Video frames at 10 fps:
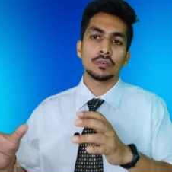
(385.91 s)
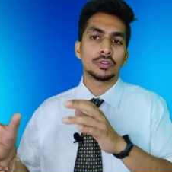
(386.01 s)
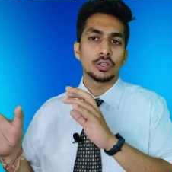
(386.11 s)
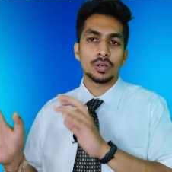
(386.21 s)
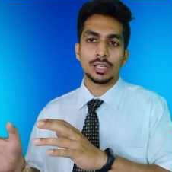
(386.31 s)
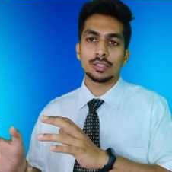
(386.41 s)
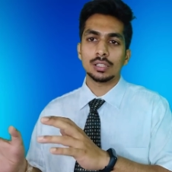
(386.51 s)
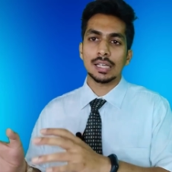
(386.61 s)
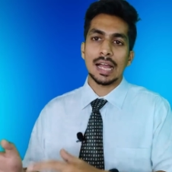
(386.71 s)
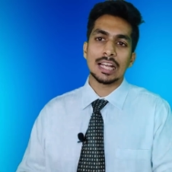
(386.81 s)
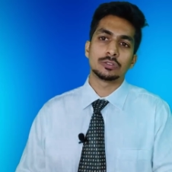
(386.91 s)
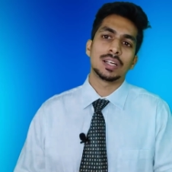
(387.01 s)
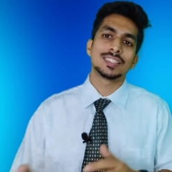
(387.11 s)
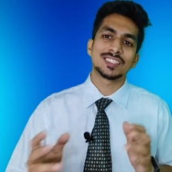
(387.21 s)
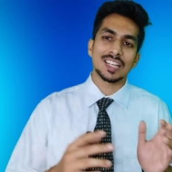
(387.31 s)
of theoretical as
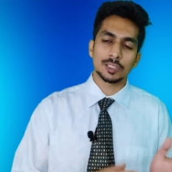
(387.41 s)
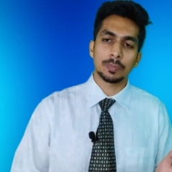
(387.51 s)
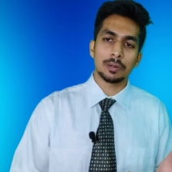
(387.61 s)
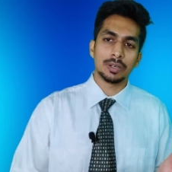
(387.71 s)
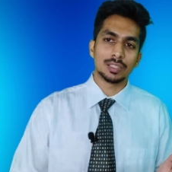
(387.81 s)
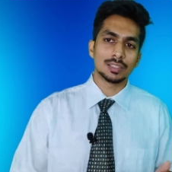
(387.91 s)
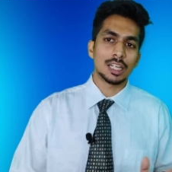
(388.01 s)
well as experimental.